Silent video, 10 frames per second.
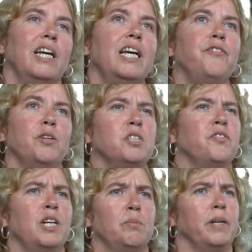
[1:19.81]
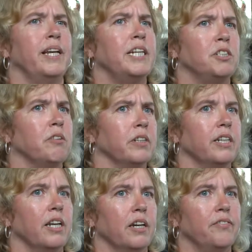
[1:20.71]
if you develop it later on
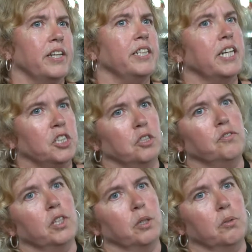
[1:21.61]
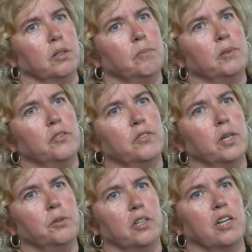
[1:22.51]
in life, then yes, you've known
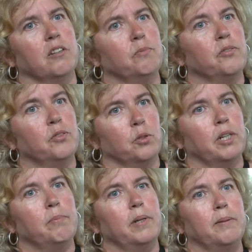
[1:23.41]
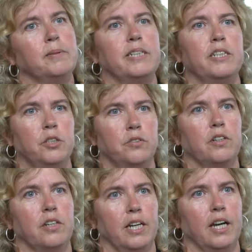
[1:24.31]
your life before epilepsy and you've
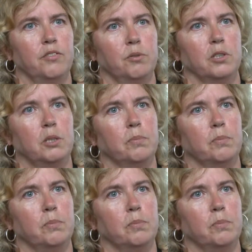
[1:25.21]
got it afterwards.